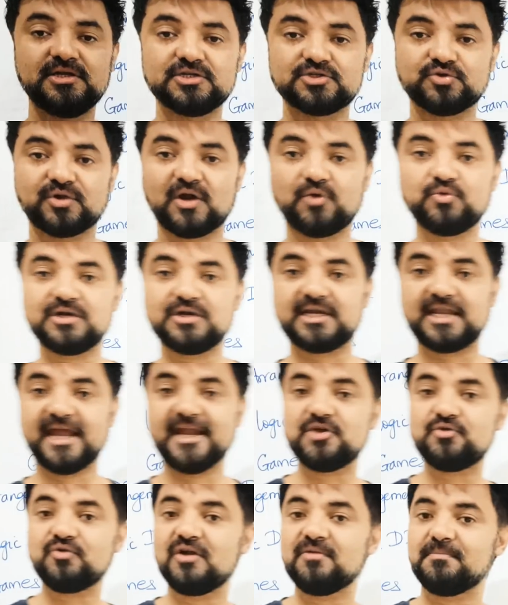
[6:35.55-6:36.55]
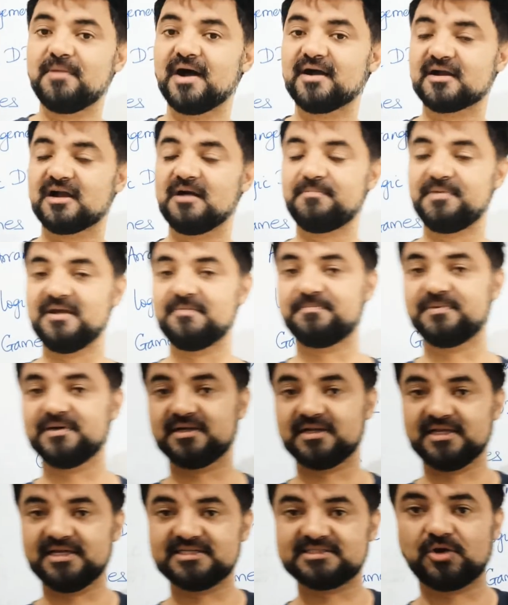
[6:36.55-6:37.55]
So around 10-12 mark a
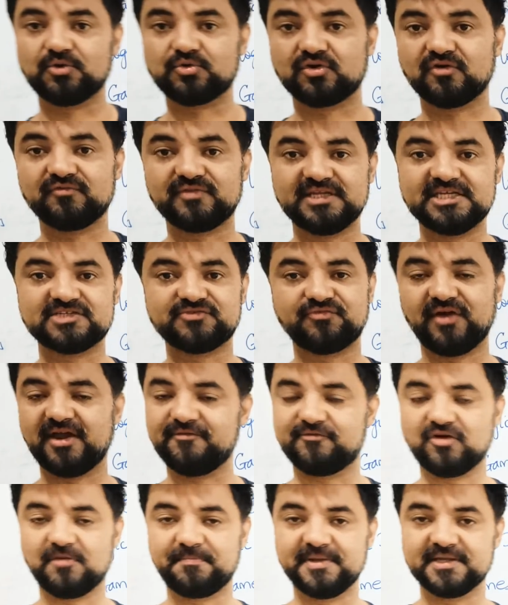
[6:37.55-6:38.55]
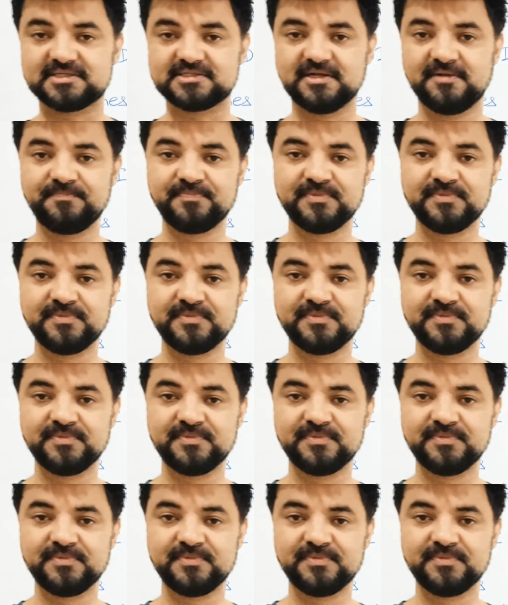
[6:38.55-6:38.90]
paper is out of these 5 topics.